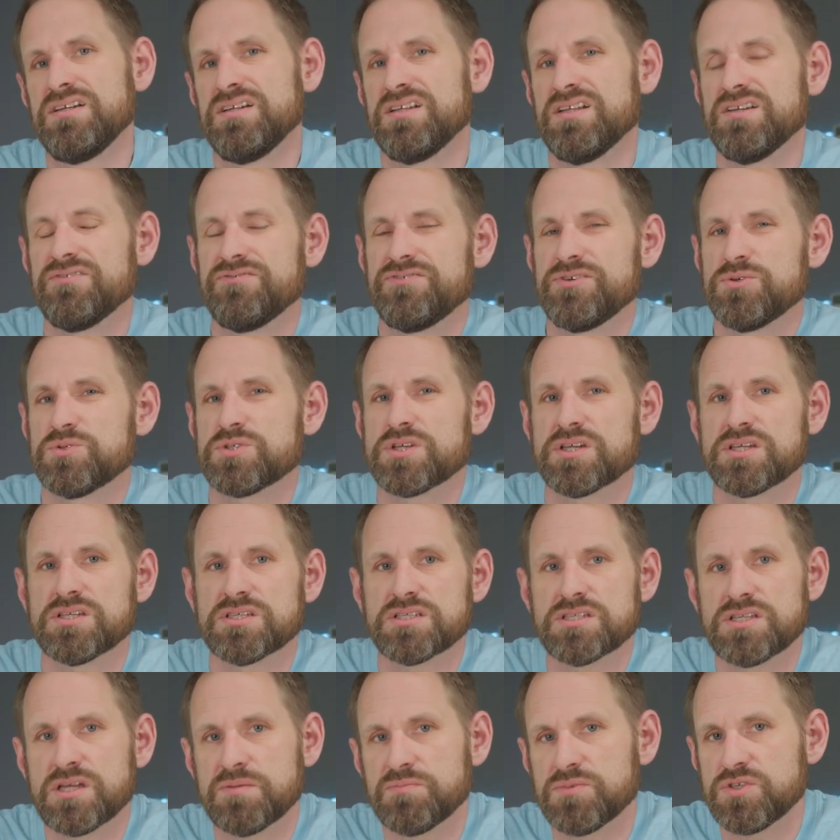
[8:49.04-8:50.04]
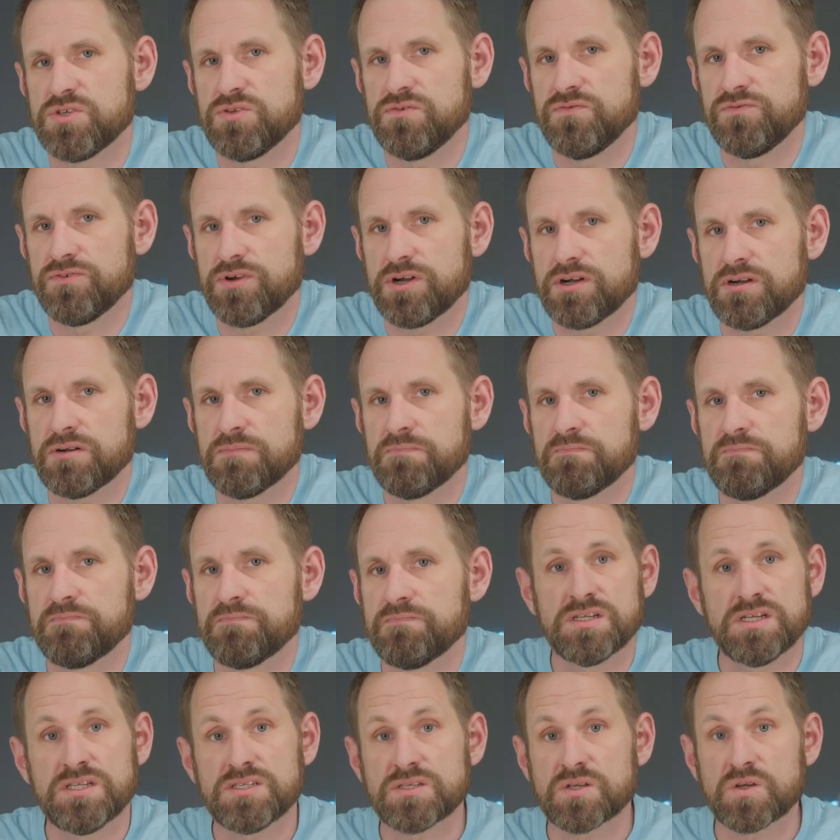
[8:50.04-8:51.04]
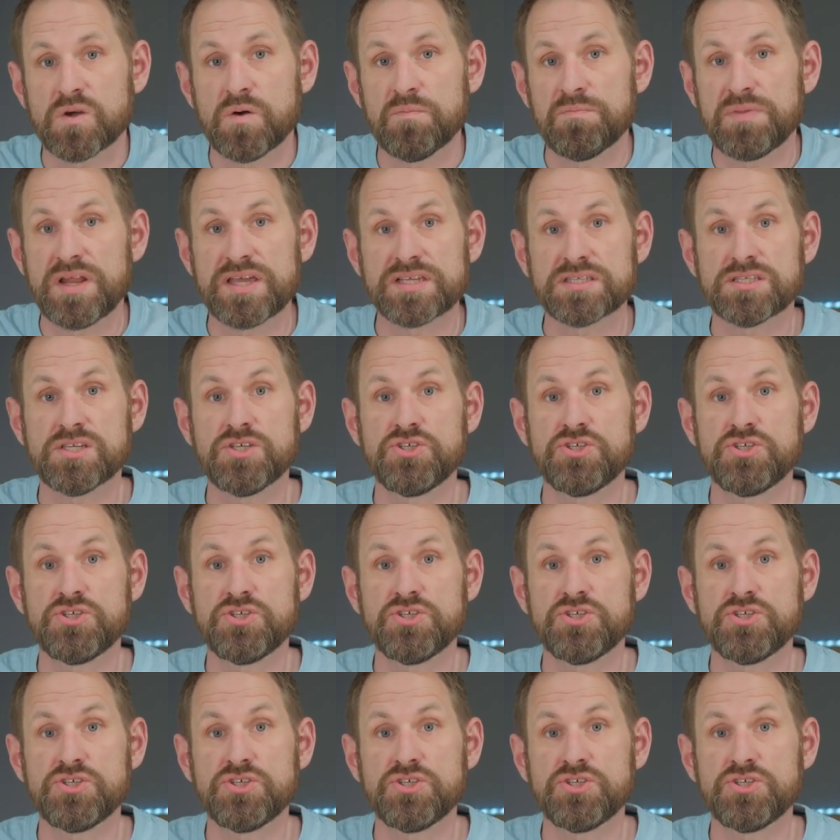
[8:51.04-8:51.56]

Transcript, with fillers: that feels like a step too far. It's a complex